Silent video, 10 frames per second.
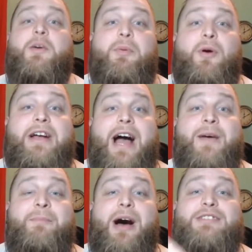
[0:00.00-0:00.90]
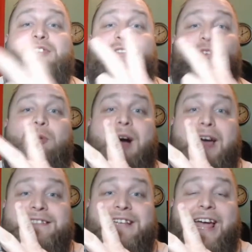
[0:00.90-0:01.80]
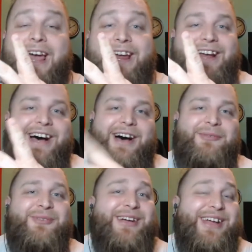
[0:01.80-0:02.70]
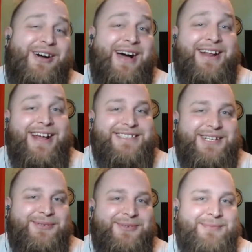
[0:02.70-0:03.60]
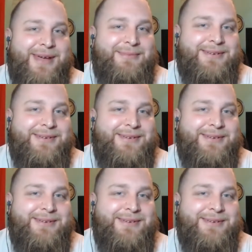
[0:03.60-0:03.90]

boy got imposter twice, and uh, we know how that shit went, baby.